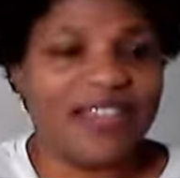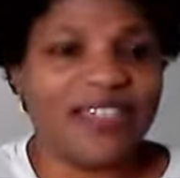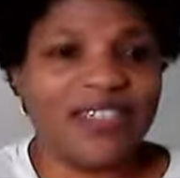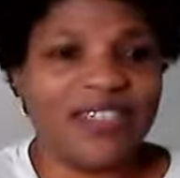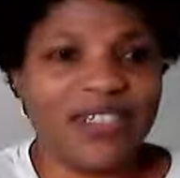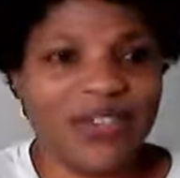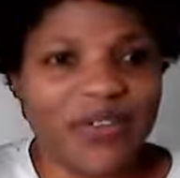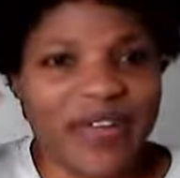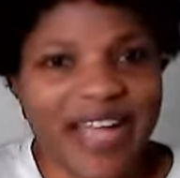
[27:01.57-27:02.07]

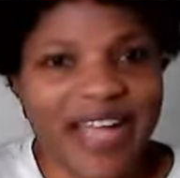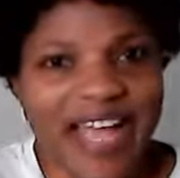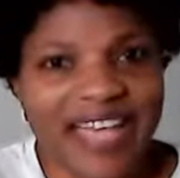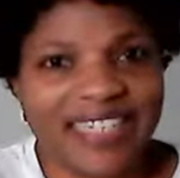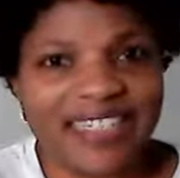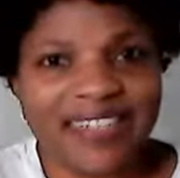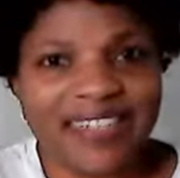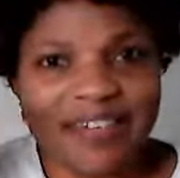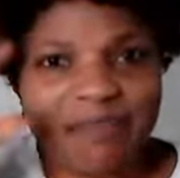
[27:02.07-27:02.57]
See you
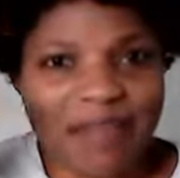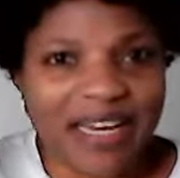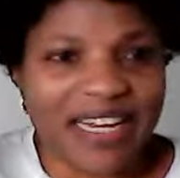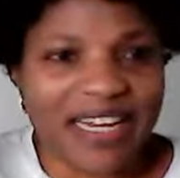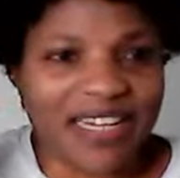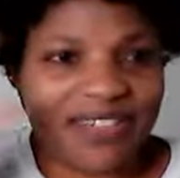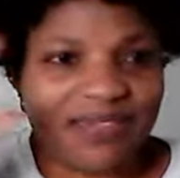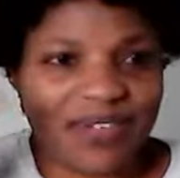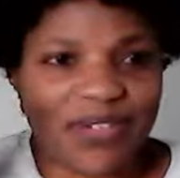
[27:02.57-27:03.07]
guys in my
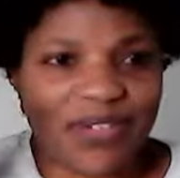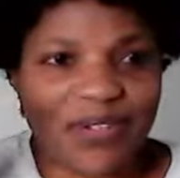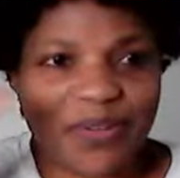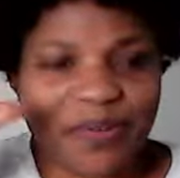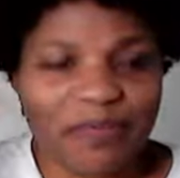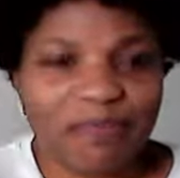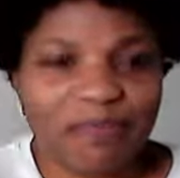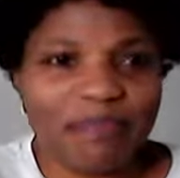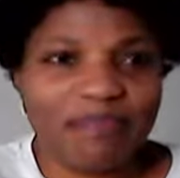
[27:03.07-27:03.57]
next video.
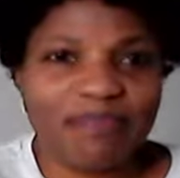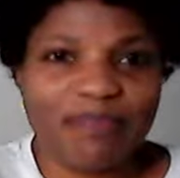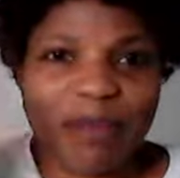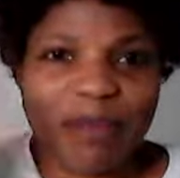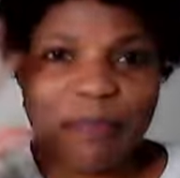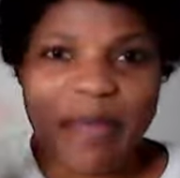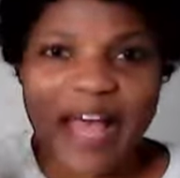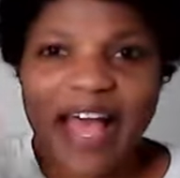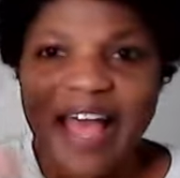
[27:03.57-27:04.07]
Bye
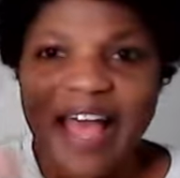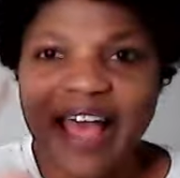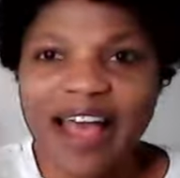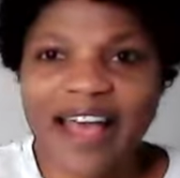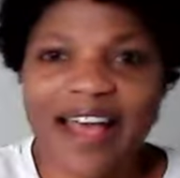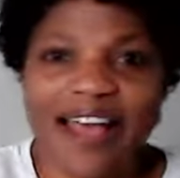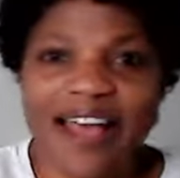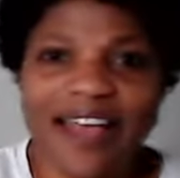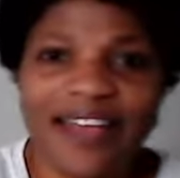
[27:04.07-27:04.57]

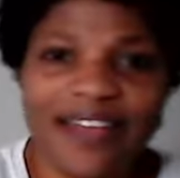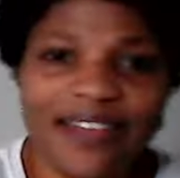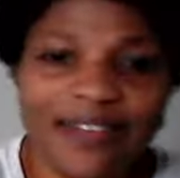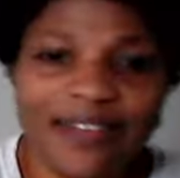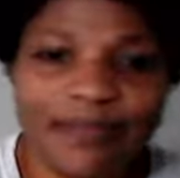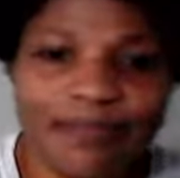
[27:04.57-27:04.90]
bye.